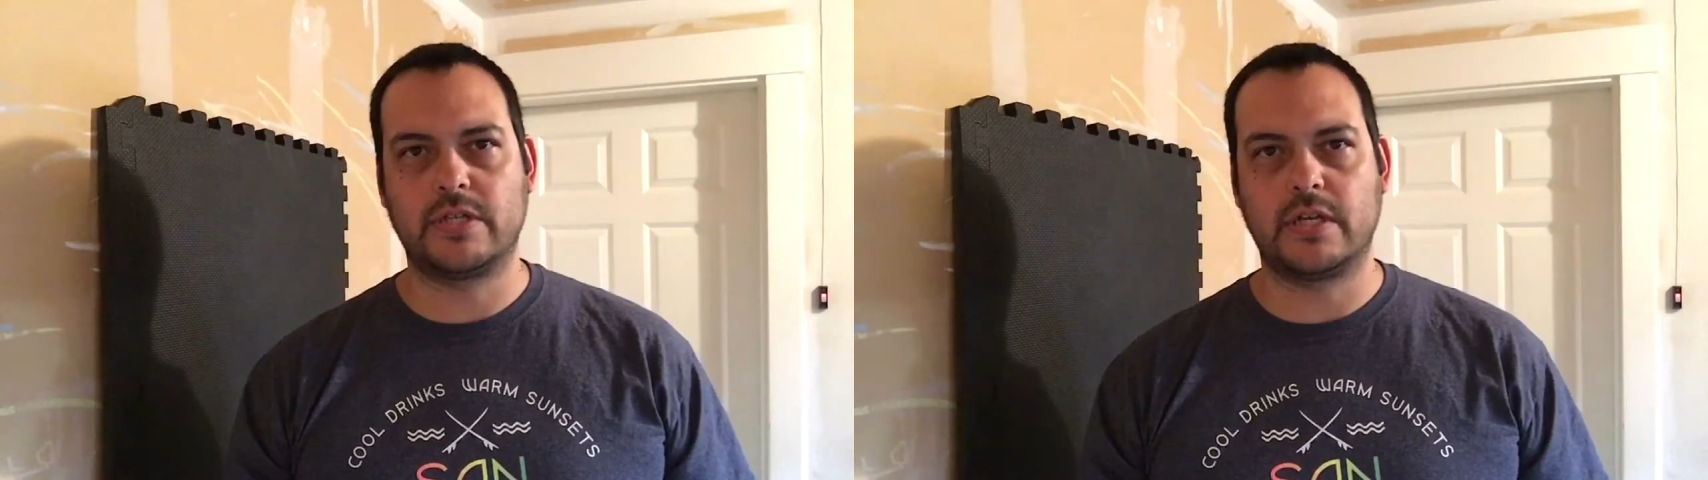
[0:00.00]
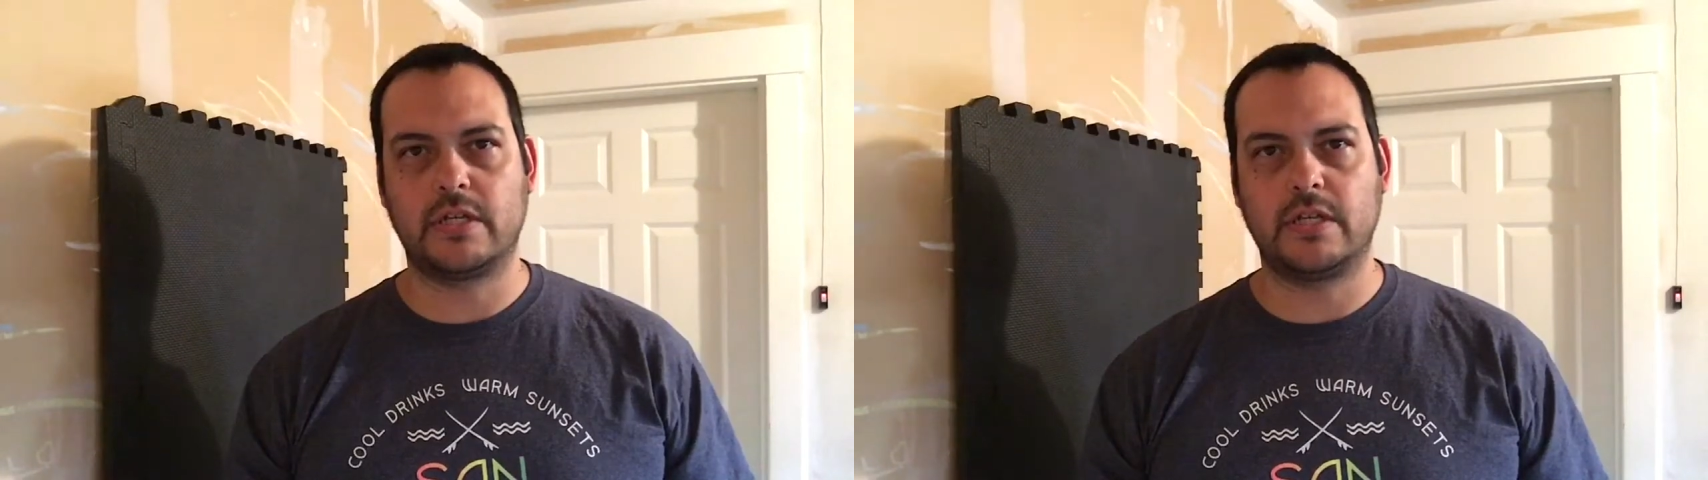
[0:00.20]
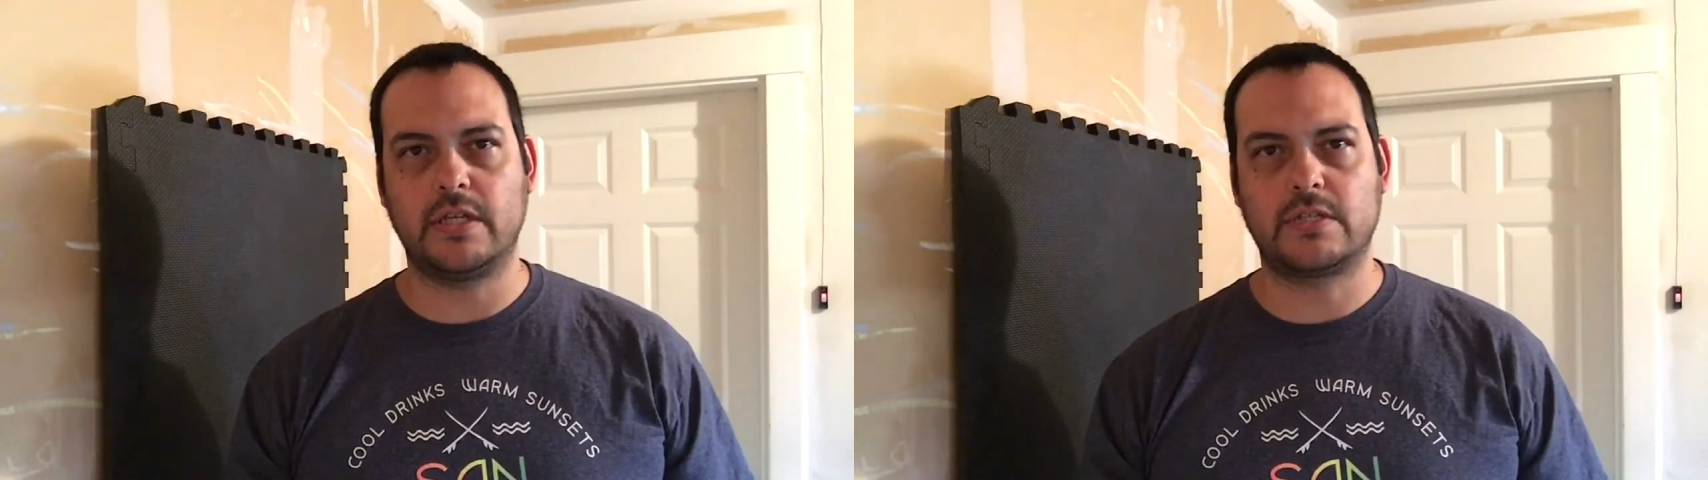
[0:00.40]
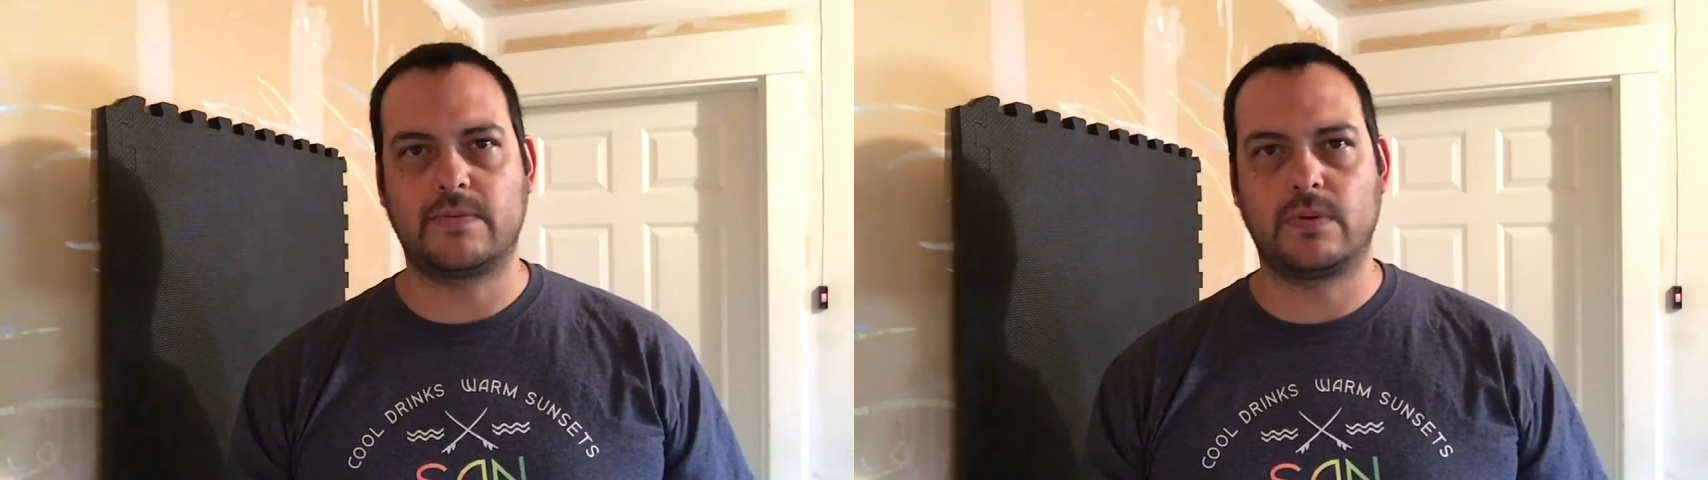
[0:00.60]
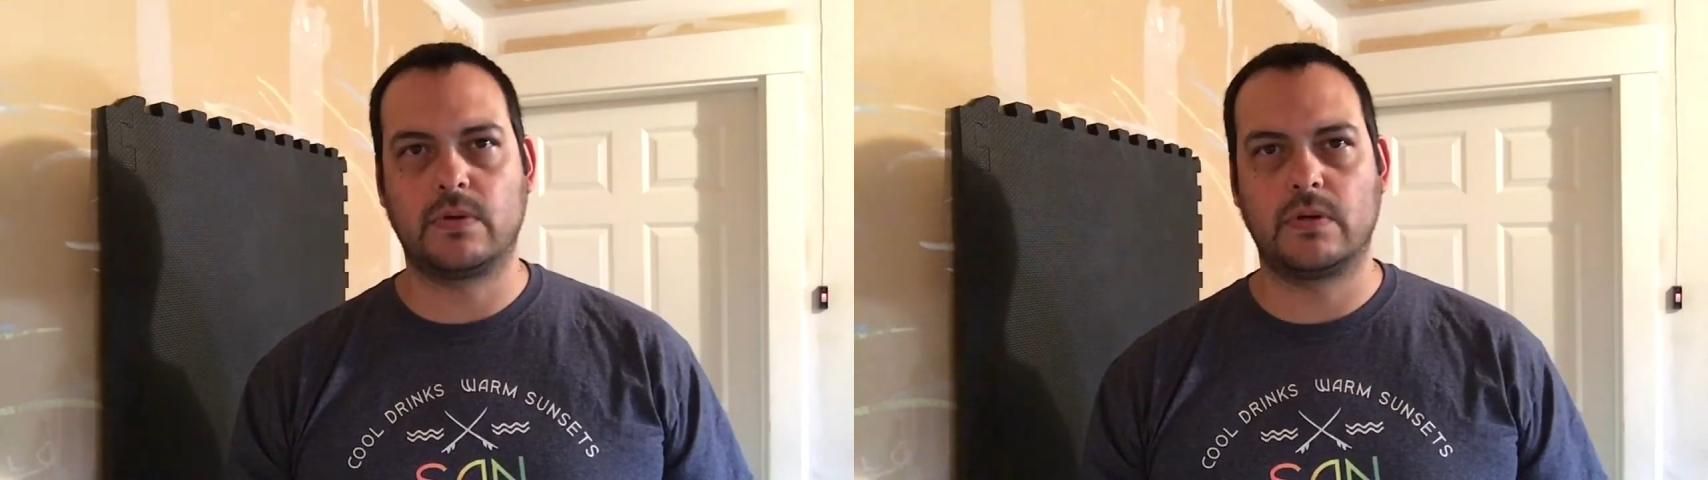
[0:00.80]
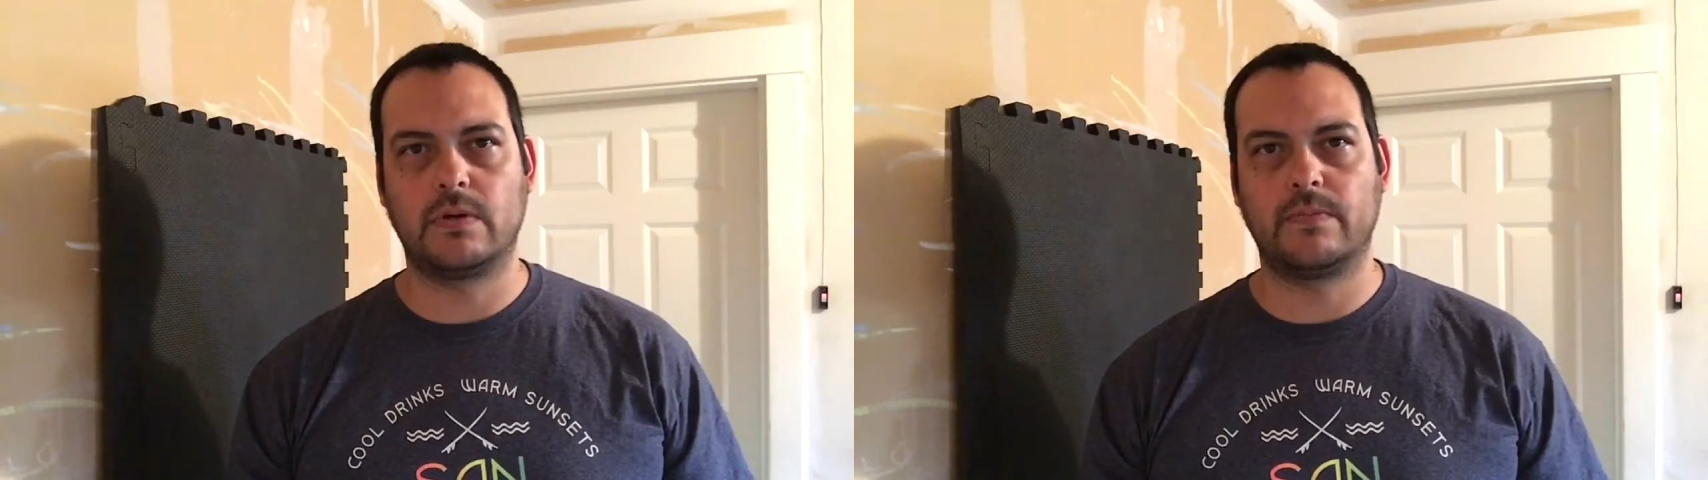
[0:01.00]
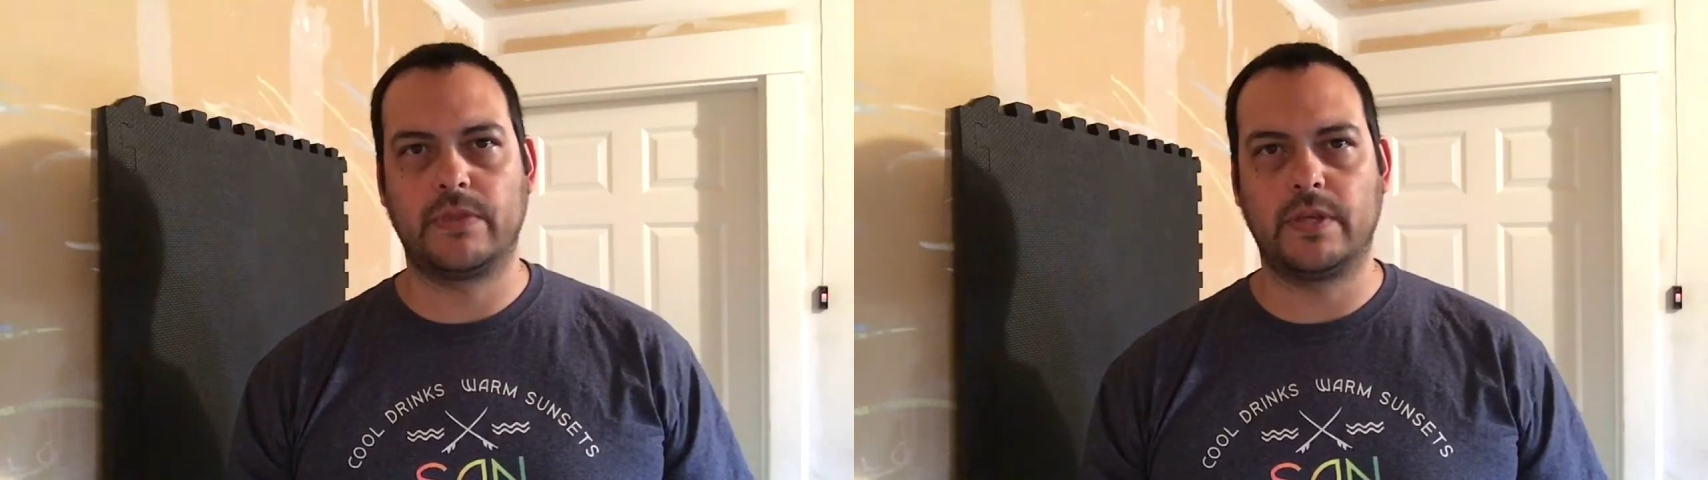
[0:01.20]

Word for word: techniques for